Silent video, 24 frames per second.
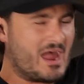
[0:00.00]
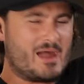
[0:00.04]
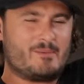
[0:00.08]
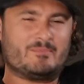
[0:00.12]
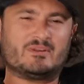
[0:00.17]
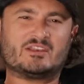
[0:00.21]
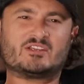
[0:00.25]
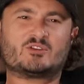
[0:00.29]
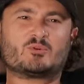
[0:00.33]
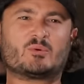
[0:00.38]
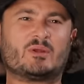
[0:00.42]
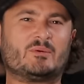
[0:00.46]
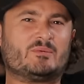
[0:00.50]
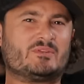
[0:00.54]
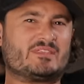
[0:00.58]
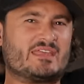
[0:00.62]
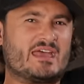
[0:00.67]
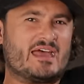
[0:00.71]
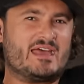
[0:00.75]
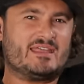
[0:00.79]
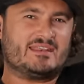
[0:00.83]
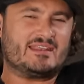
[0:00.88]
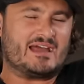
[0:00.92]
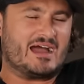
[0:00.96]
I'm going to agree
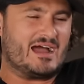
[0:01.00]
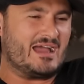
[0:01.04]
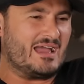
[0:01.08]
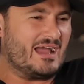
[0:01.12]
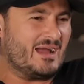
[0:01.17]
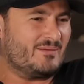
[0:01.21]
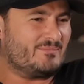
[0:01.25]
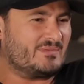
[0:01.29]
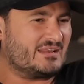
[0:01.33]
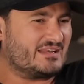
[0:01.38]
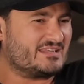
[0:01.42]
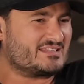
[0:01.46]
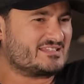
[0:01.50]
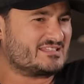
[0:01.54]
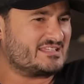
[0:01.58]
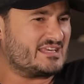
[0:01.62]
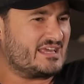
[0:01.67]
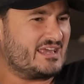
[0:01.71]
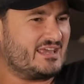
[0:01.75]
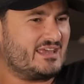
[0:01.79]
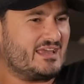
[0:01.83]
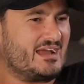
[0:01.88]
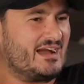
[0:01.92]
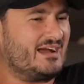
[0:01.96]
with Ed. I'm going to
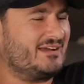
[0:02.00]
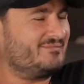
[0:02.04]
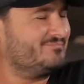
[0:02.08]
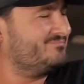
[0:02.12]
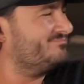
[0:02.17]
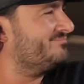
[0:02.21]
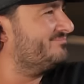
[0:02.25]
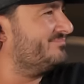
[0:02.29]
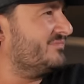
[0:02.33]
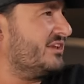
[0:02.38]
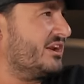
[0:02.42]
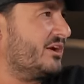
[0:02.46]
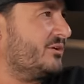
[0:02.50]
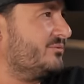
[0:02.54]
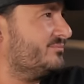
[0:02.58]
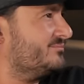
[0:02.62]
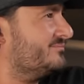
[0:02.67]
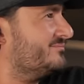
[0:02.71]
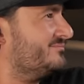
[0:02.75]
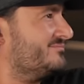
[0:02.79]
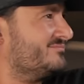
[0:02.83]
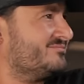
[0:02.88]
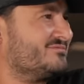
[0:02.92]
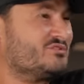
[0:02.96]
say,
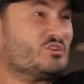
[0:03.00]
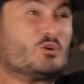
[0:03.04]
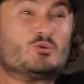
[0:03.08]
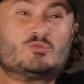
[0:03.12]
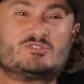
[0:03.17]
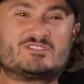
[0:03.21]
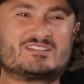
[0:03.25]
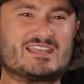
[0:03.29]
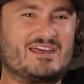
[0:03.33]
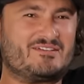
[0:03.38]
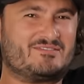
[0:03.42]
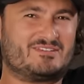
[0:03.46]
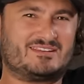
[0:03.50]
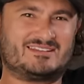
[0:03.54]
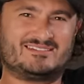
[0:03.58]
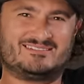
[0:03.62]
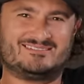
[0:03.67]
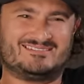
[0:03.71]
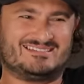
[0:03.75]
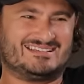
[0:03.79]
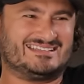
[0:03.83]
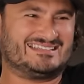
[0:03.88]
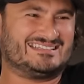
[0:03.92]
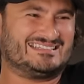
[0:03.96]

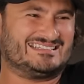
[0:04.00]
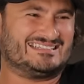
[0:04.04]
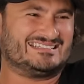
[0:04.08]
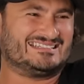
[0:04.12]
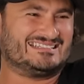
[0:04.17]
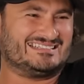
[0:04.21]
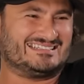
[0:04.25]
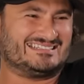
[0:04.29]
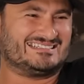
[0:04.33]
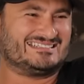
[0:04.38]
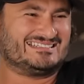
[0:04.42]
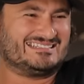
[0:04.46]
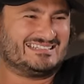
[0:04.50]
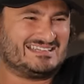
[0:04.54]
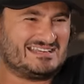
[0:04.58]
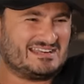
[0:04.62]
2.7.